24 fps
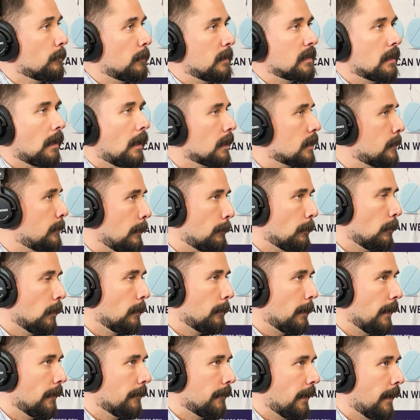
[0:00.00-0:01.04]
we talk to people
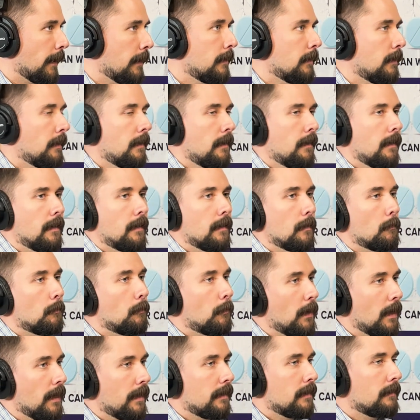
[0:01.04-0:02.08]
about that.
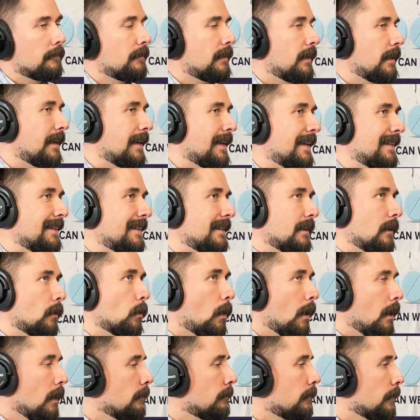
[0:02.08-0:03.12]
But if they can
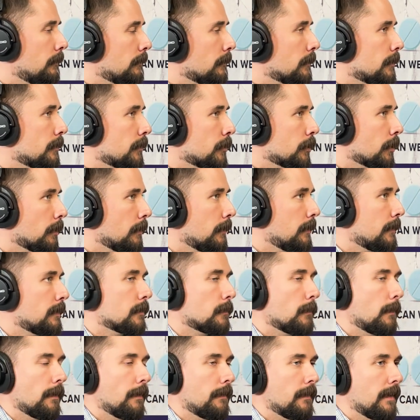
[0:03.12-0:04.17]
qualify for
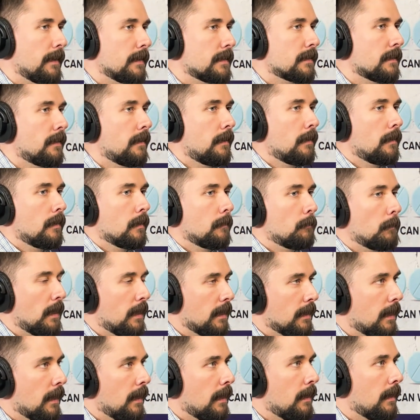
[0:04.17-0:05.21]
insurance, whether that's
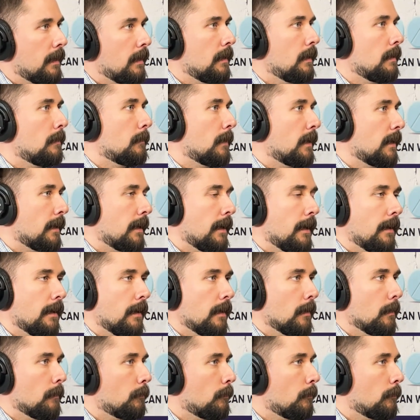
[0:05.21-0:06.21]
Medicaid, Medicare,